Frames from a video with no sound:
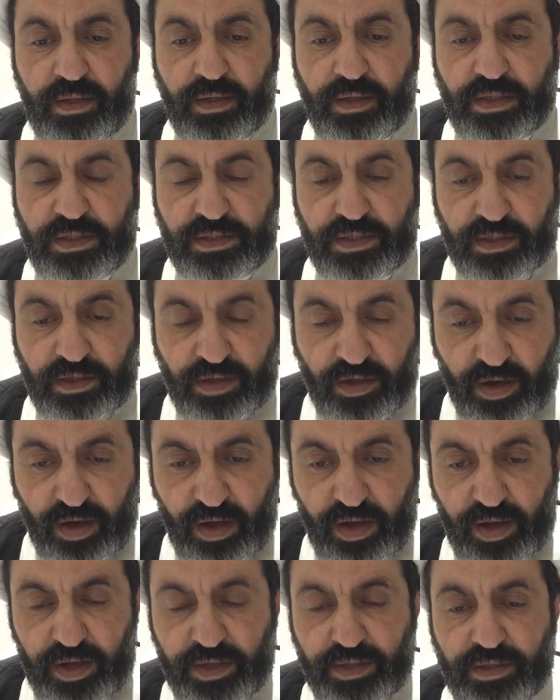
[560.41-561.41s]
is a
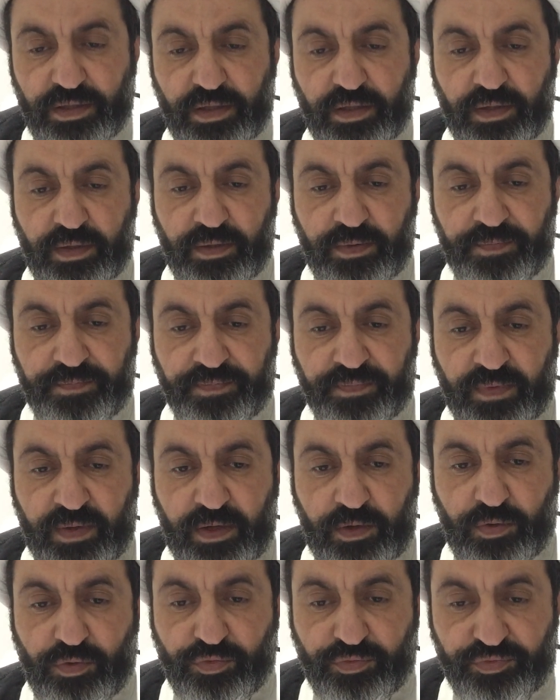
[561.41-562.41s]
guide
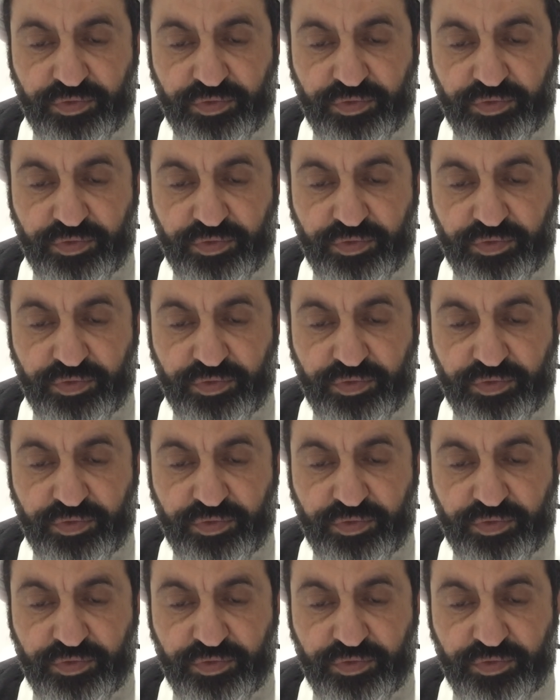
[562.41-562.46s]
who